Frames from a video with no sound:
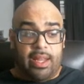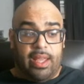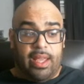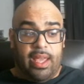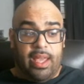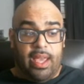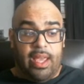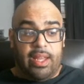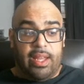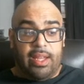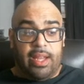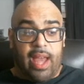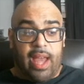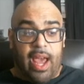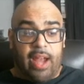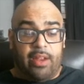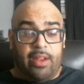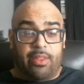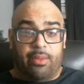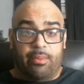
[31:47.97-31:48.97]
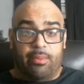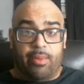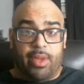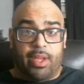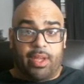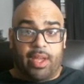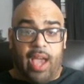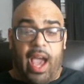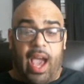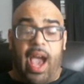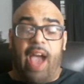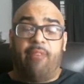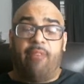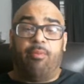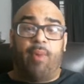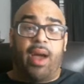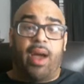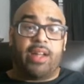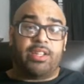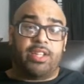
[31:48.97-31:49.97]
in and out of the ring. I've
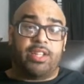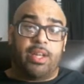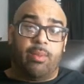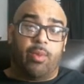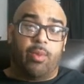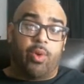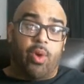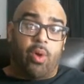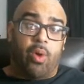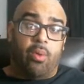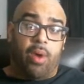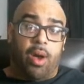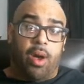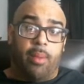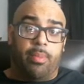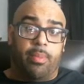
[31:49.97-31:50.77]
watched him grow up